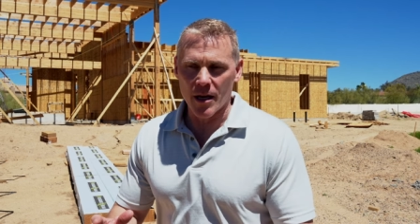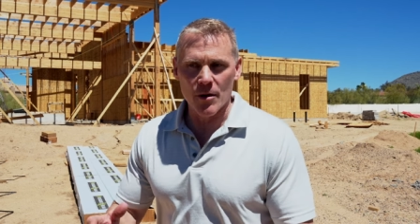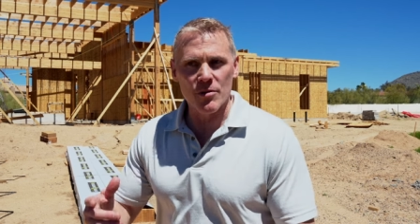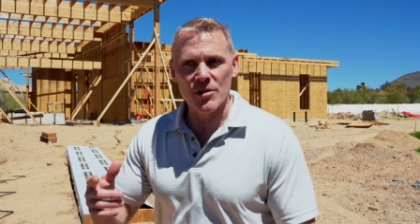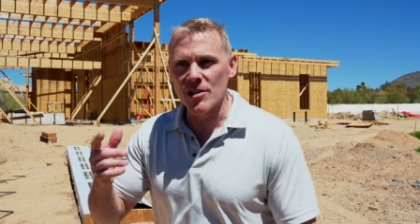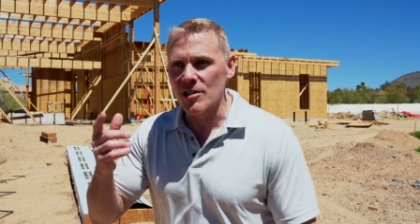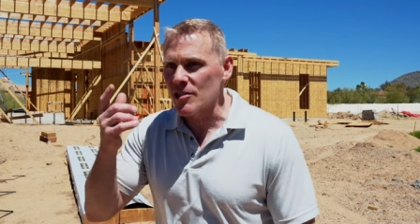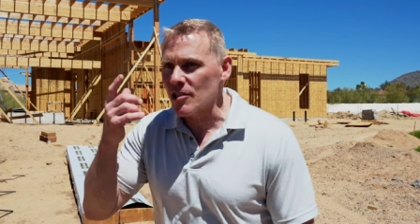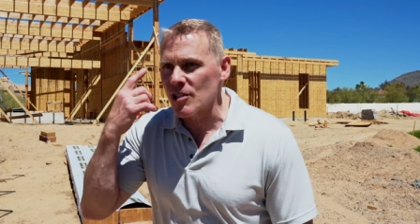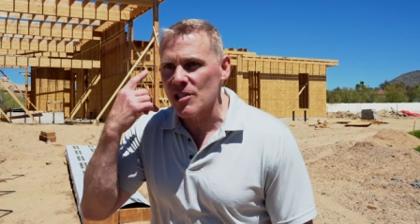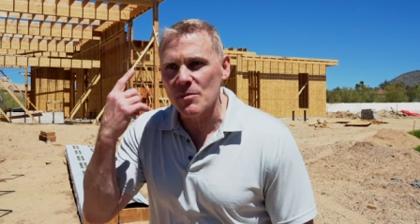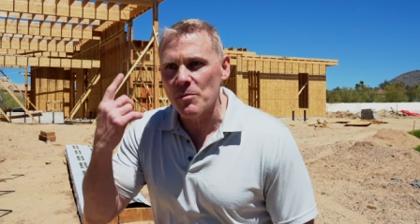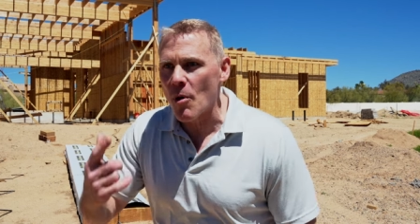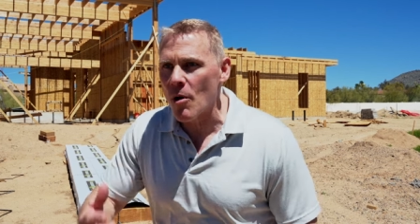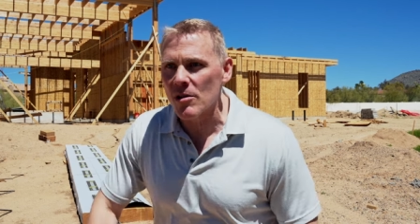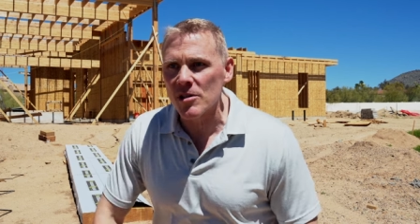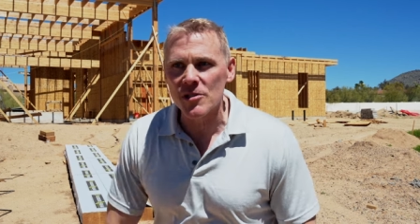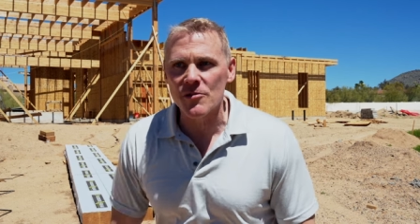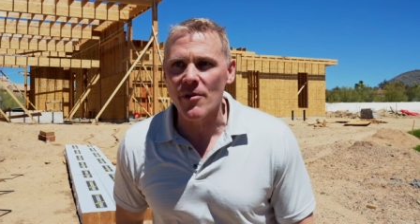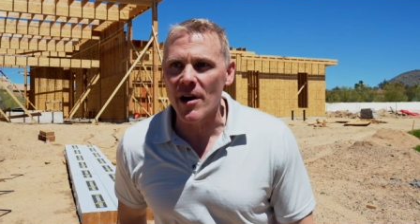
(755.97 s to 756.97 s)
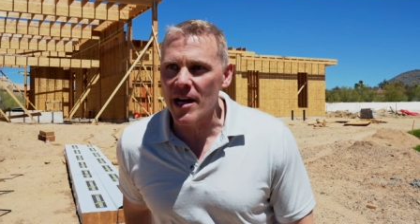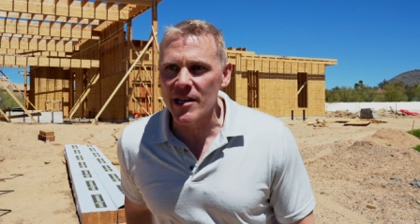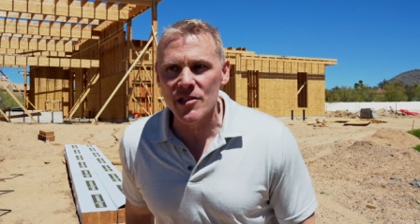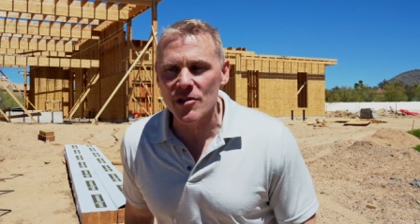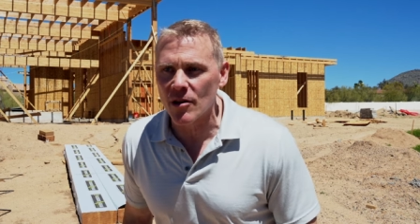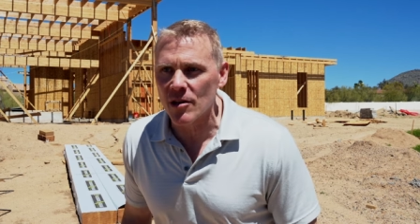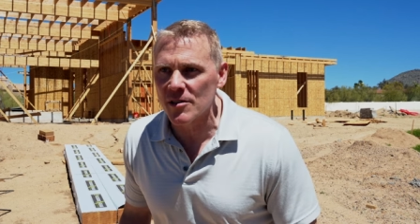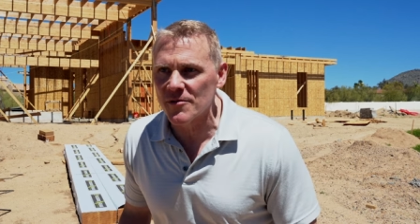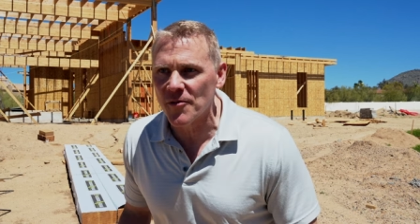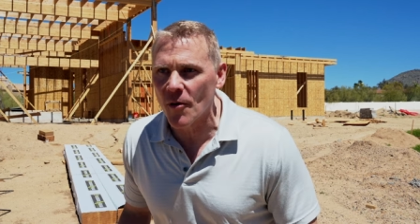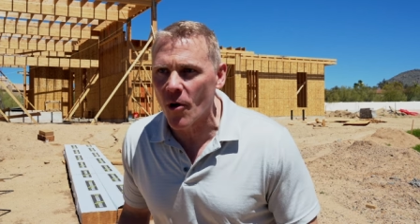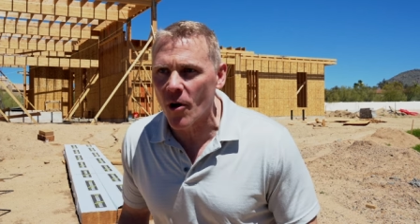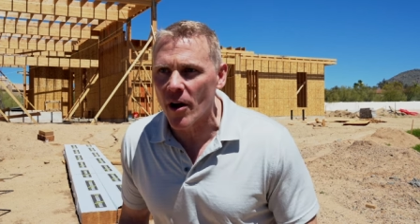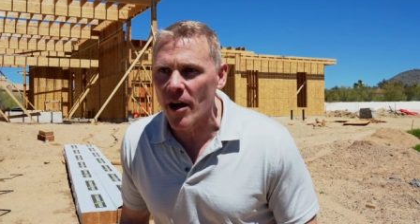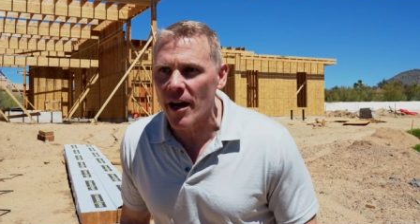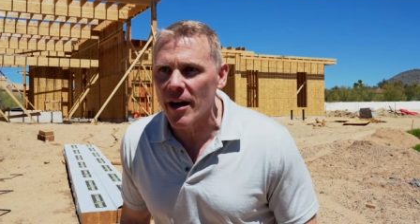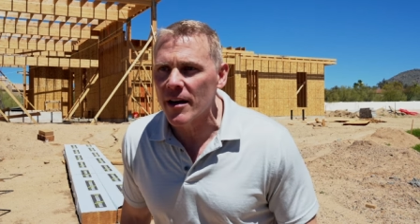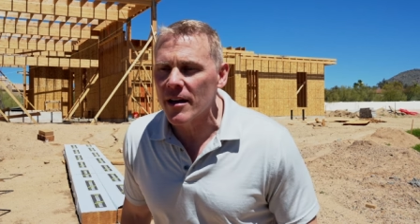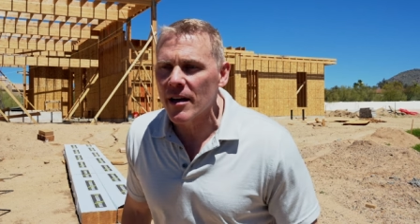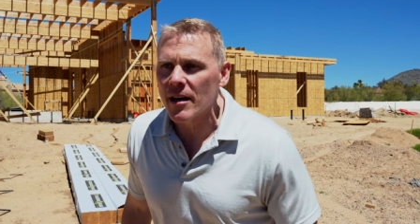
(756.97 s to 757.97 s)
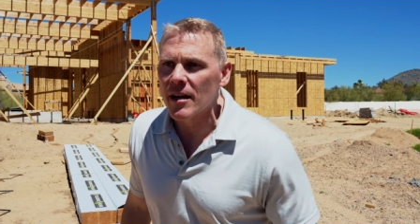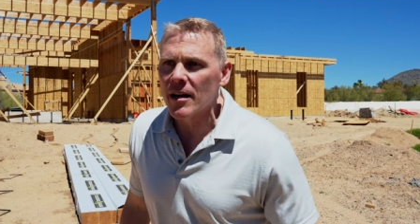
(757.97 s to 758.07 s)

It was just a small scratch on his forehead.